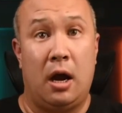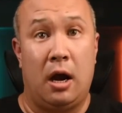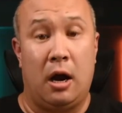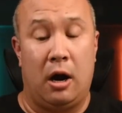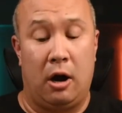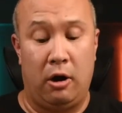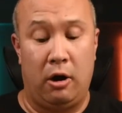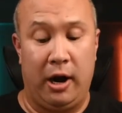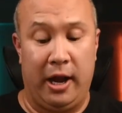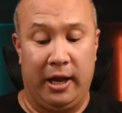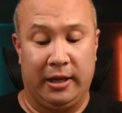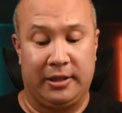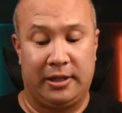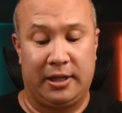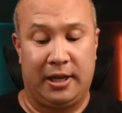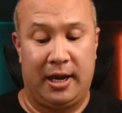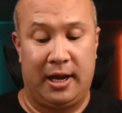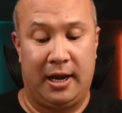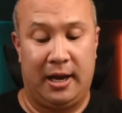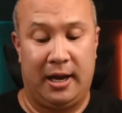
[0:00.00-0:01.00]
Alright,
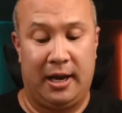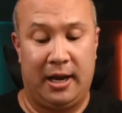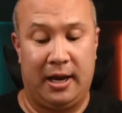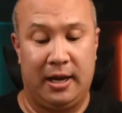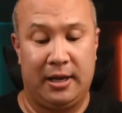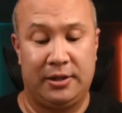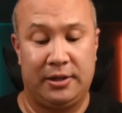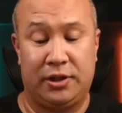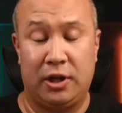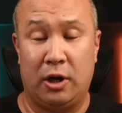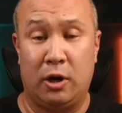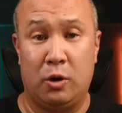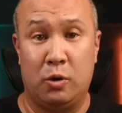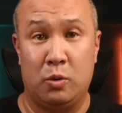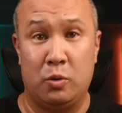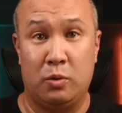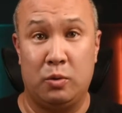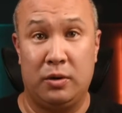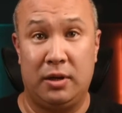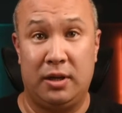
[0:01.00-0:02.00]

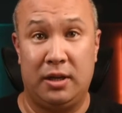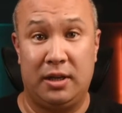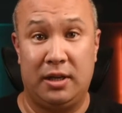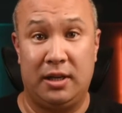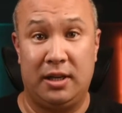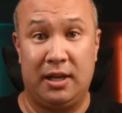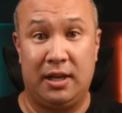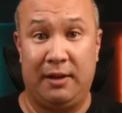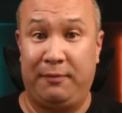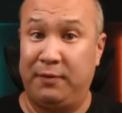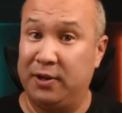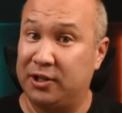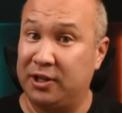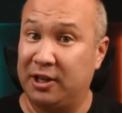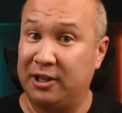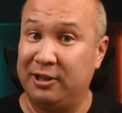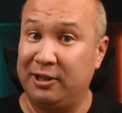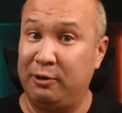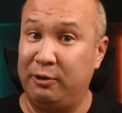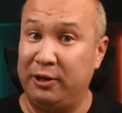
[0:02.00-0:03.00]
so if you saw
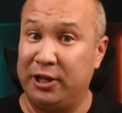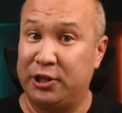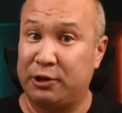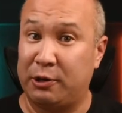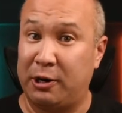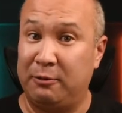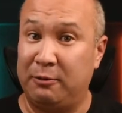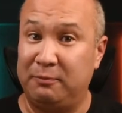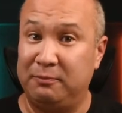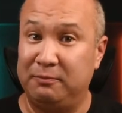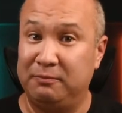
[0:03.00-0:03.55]
the little intro,